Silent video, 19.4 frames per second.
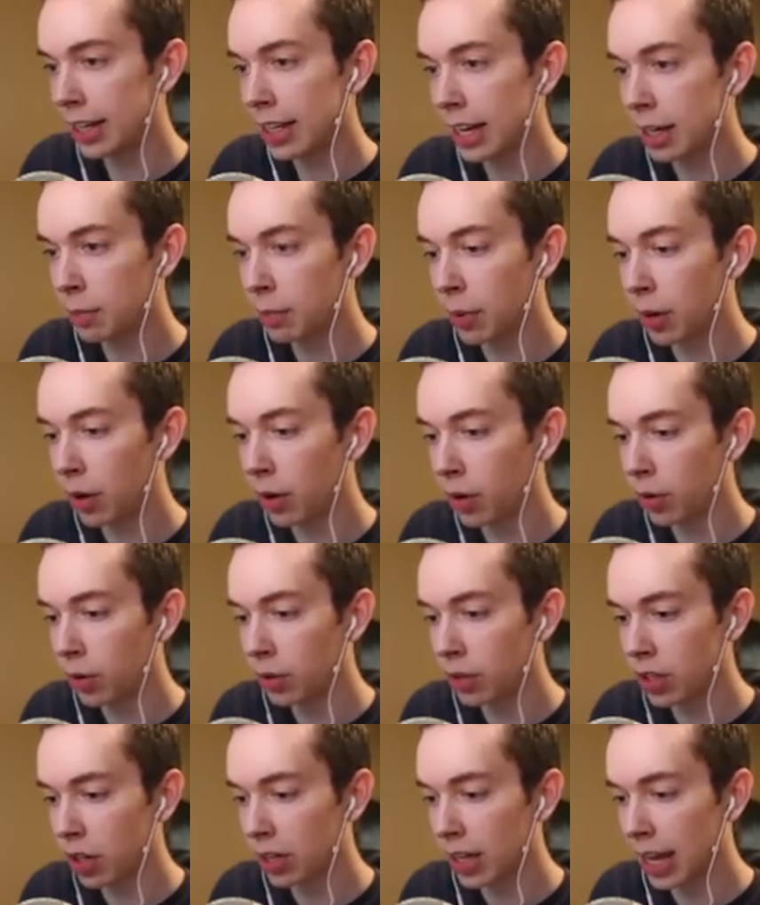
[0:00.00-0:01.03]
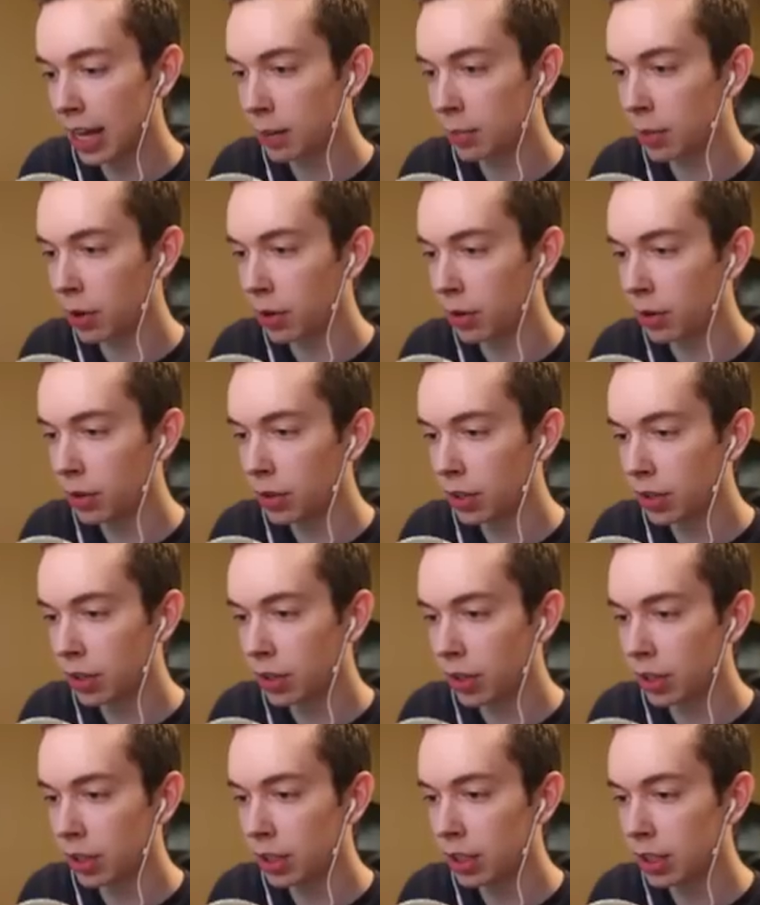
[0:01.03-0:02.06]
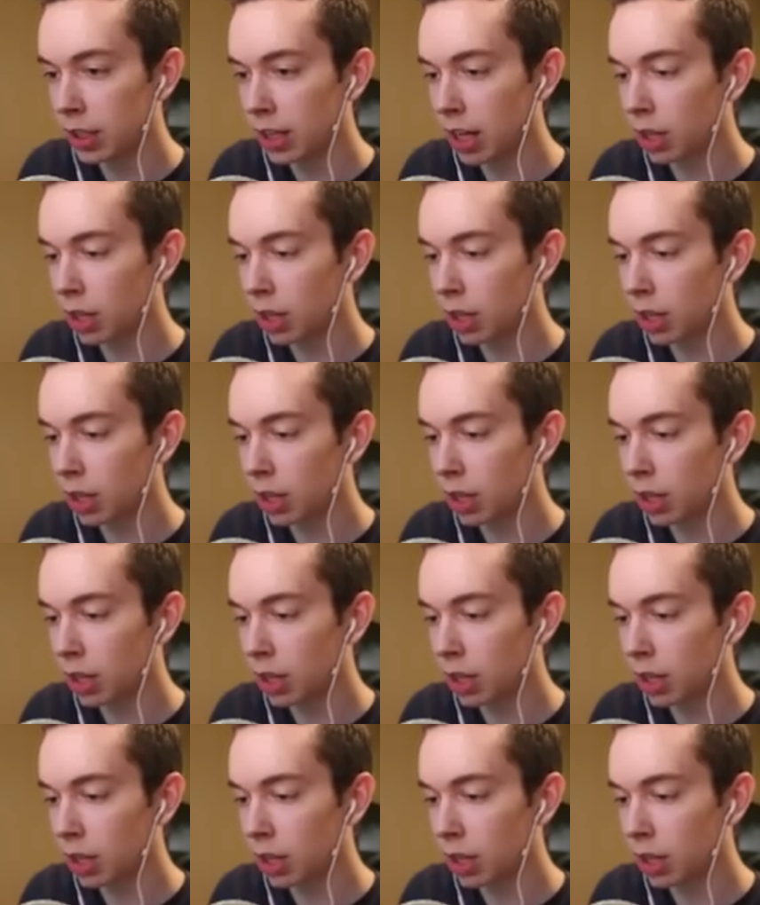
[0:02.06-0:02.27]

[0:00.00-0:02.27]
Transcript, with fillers: He had a bow, which I already had a bow. Good.